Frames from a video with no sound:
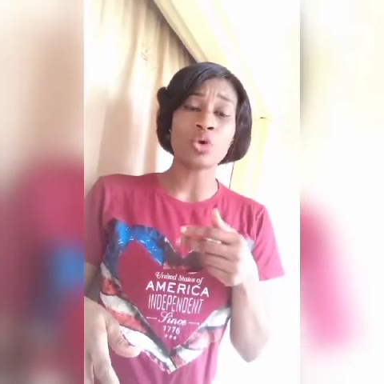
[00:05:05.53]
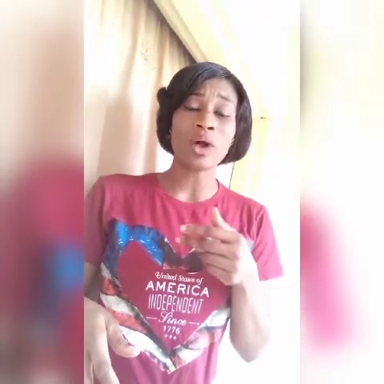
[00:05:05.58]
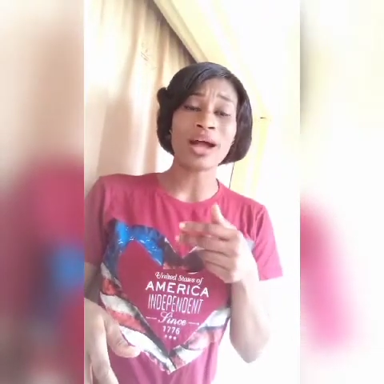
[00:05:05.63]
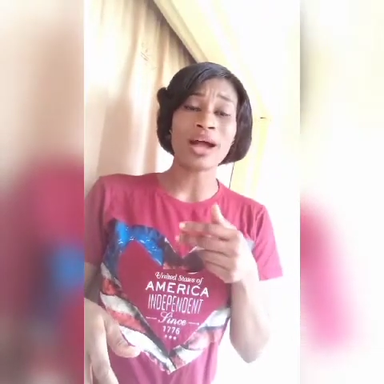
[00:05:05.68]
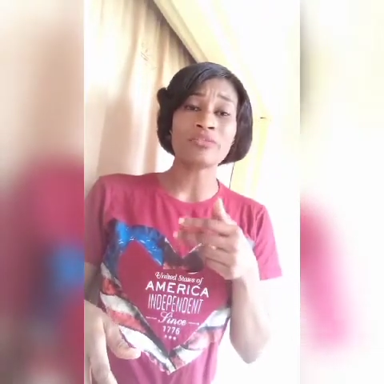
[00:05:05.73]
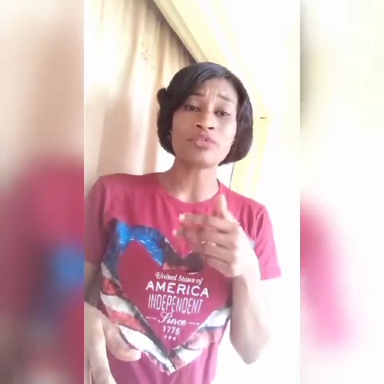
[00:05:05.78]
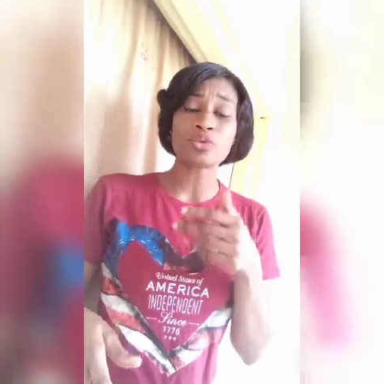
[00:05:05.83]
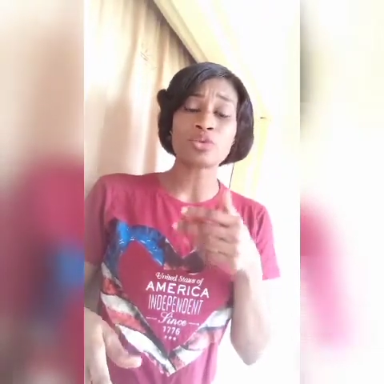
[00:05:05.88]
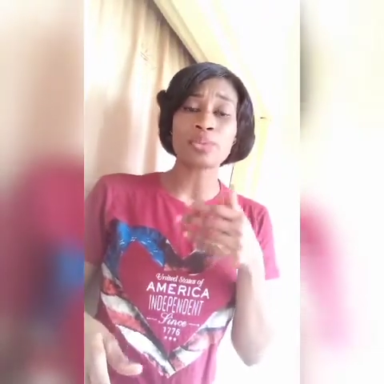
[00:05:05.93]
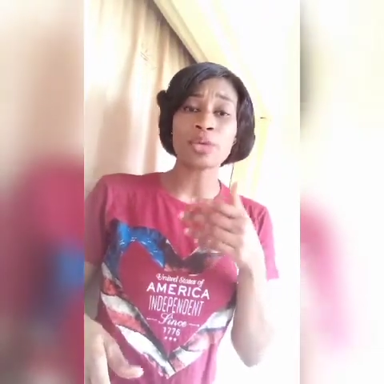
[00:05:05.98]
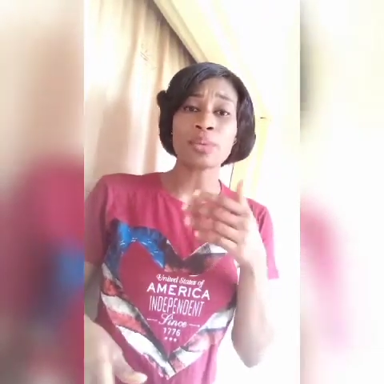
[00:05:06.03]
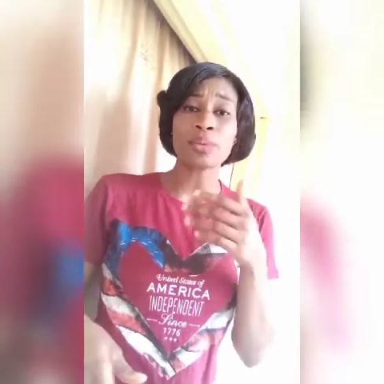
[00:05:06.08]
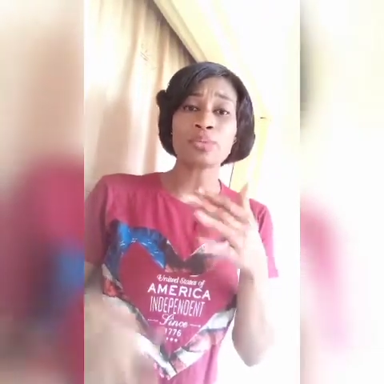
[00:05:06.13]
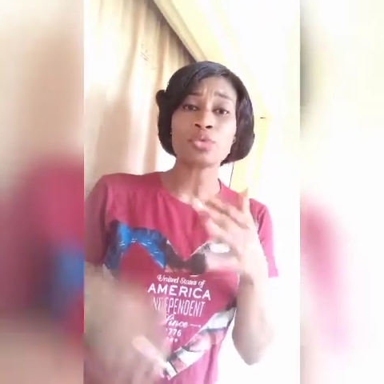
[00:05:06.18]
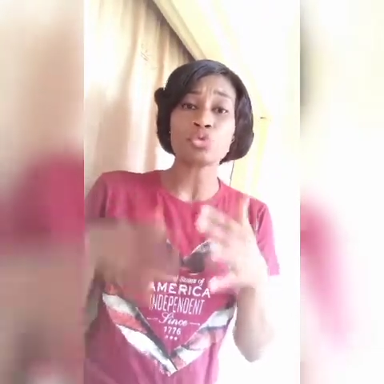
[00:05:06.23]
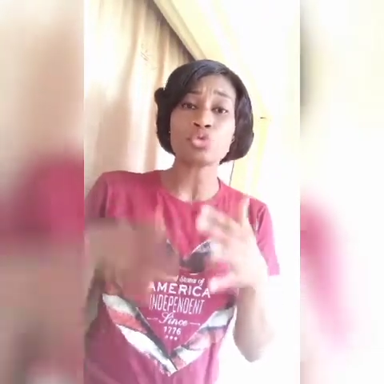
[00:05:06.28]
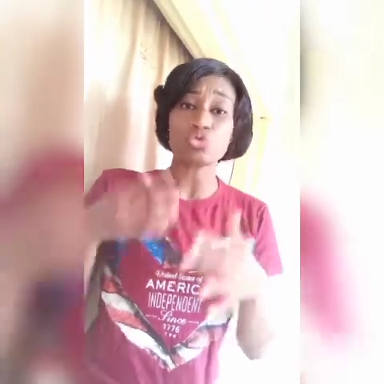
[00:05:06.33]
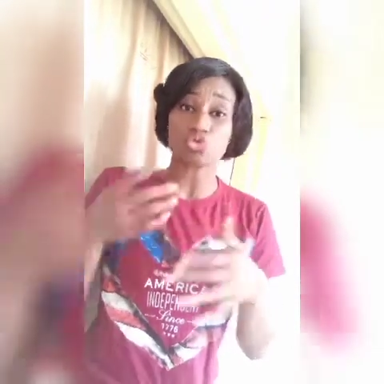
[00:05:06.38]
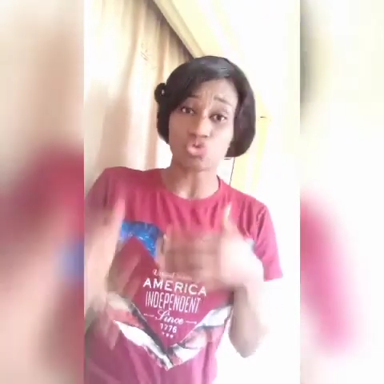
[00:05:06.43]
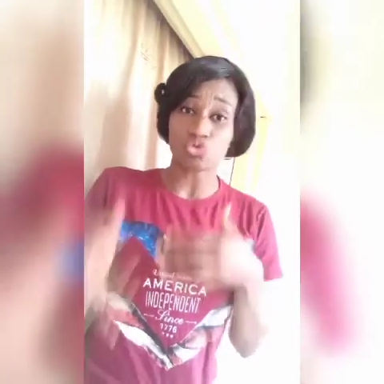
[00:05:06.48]
have to be
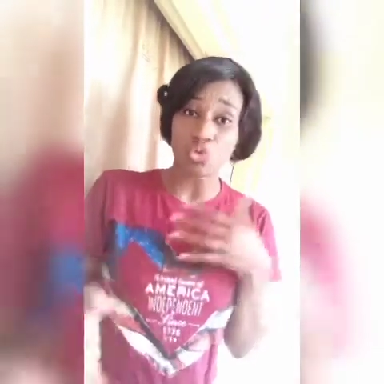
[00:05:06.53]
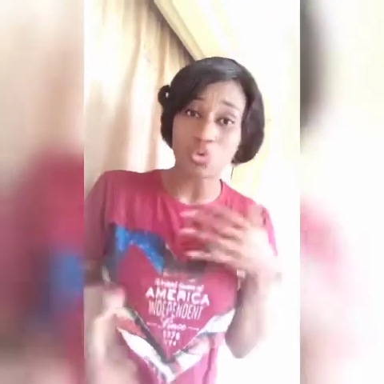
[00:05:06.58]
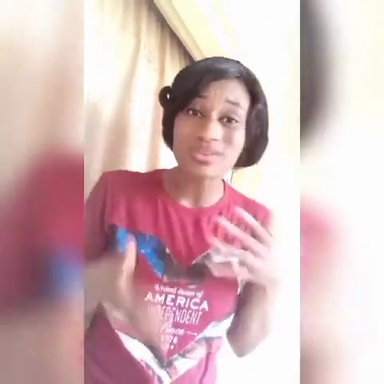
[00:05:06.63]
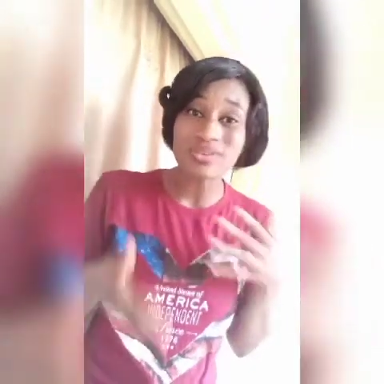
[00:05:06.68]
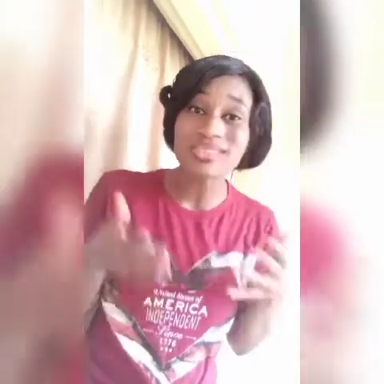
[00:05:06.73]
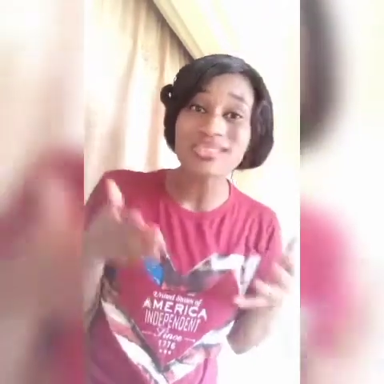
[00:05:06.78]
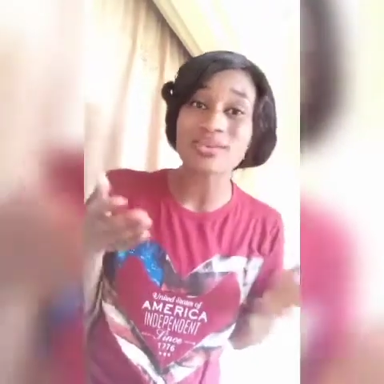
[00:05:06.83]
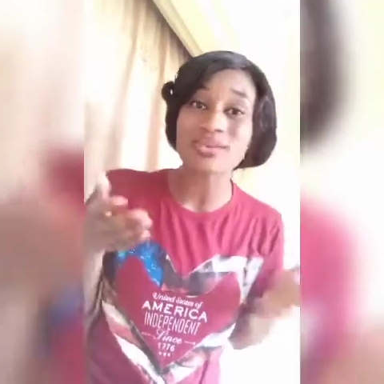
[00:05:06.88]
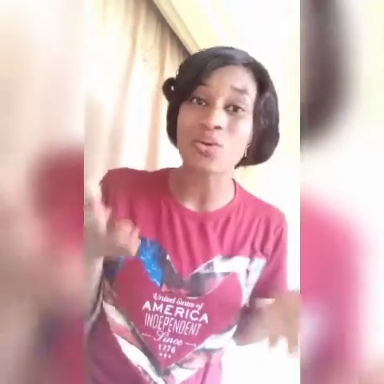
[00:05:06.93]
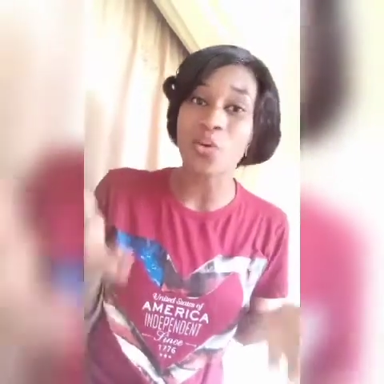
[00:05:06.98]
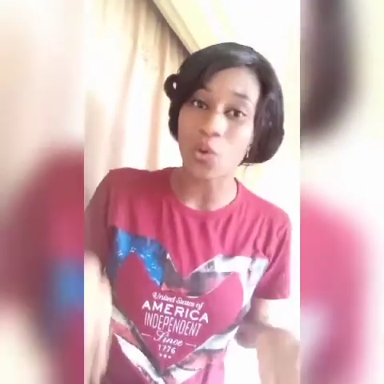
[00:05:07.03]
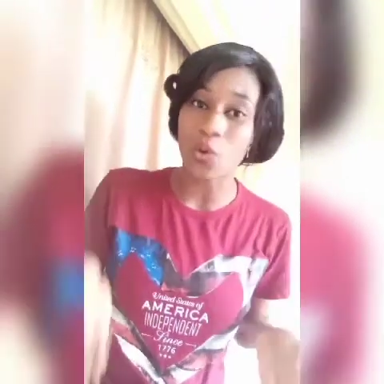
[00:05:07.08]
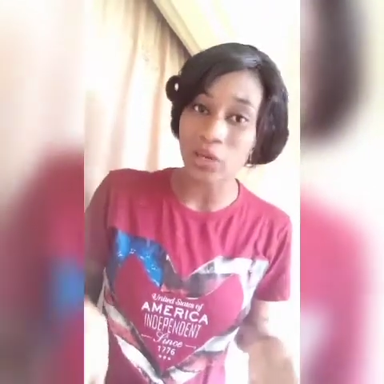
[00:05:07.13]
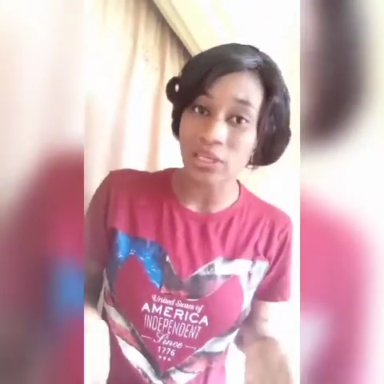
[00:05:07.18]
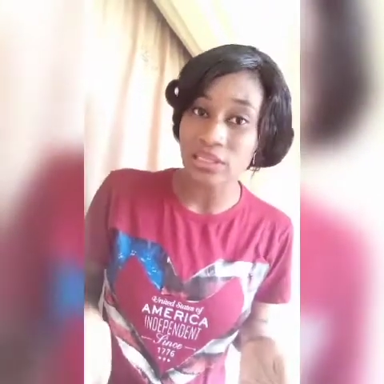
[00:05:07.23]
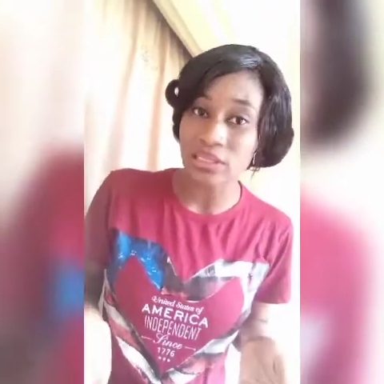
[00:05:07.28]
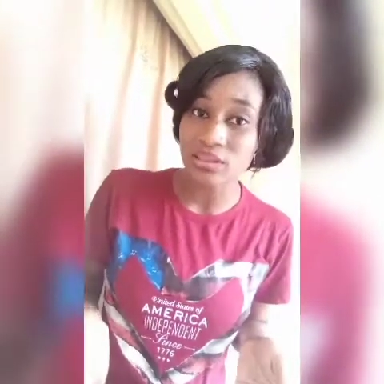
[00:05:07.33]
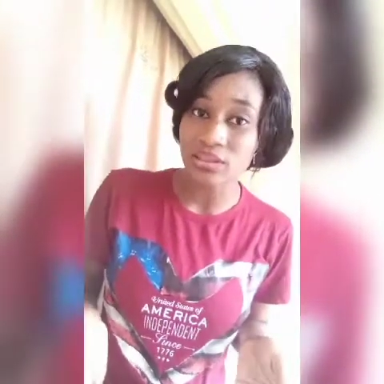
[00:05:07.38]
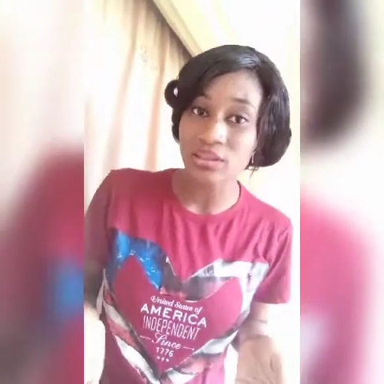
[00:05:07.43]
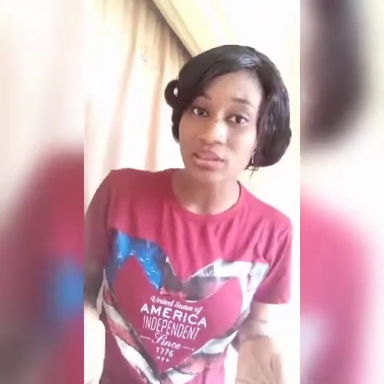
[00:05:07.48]
able to trust
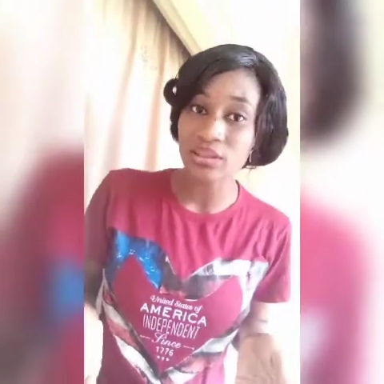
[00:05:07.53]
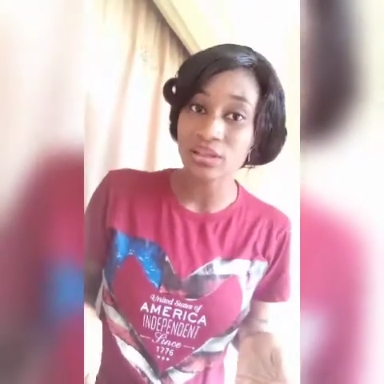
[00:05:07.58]
God.